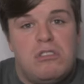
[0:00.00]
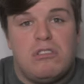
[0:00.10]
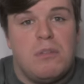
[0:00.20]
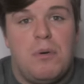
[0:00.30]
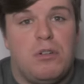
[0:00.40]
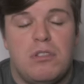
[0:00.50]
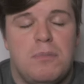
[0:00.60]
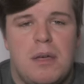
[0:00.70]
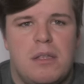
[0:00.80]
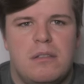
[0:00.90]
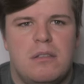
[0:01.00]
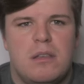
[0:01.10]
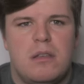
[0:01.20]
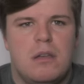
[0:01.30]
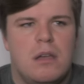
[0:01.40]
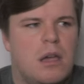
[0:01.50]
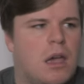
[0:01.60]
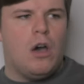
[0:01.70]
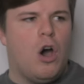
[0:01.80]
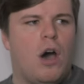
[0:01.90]
Just a possibility.
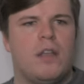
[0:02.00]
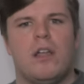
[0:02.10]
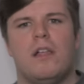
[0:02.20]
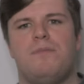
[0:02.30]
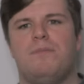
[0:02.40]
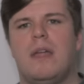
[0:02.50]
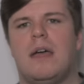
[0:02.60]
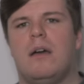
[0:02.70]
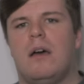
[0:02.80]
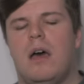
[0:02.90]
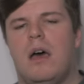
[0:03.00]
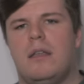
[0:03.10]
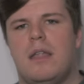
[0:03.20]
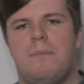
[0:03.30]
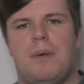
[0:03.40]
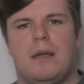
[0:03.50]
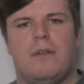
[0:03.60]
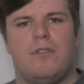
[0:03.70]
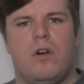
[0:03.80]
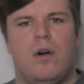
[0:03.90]
Oh, another nit, uh, nitpick
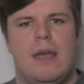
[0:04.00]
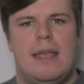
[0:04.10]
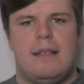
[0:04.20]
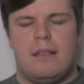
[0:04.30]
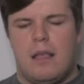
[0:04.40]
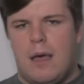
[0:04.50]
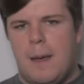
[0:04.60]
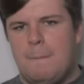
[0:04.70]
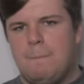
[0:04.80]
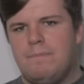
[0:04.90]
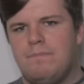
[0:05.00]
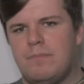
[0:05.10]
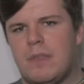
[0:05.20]
I've got is um,